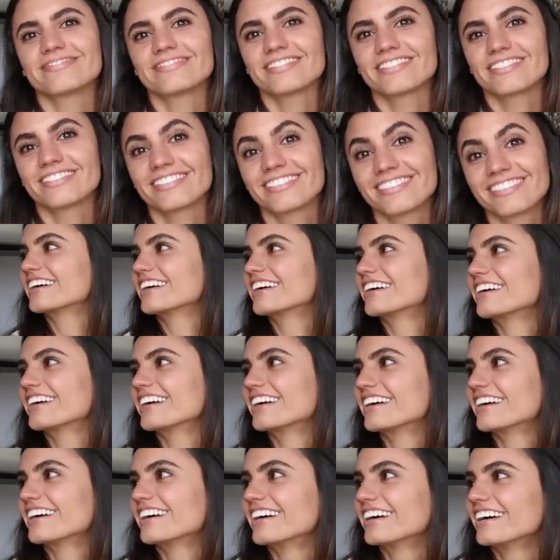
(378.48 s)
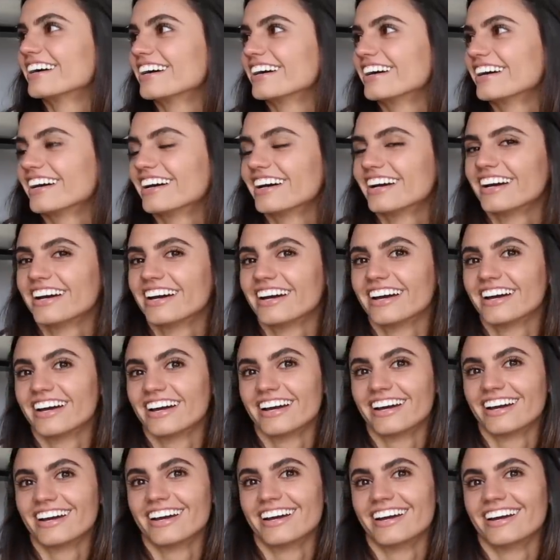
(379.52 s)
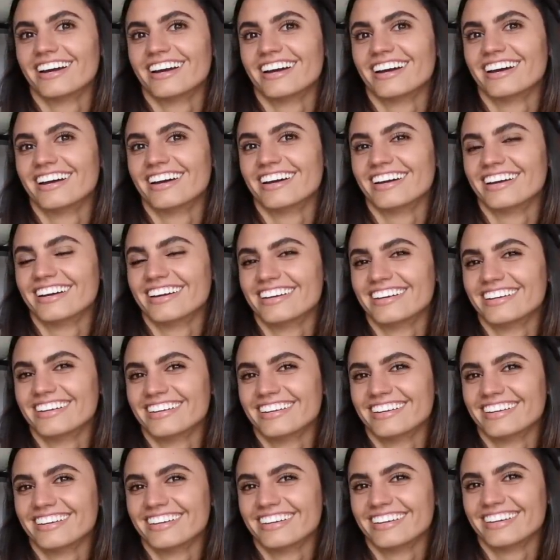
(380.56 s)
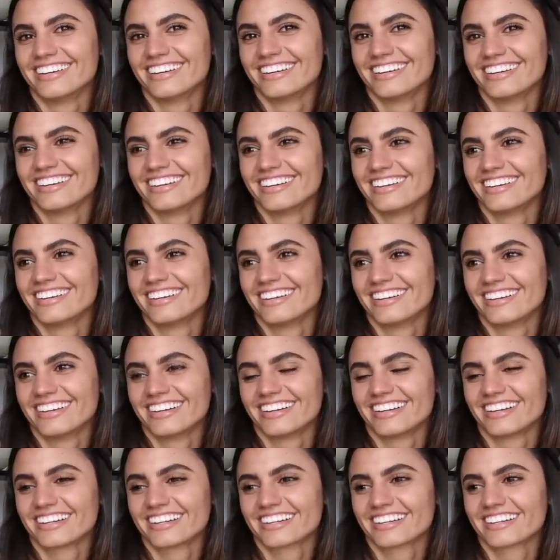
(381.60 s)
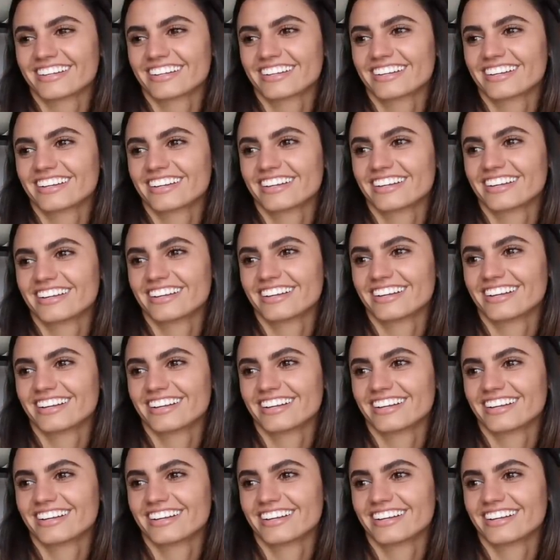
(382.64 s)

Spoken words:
(silent)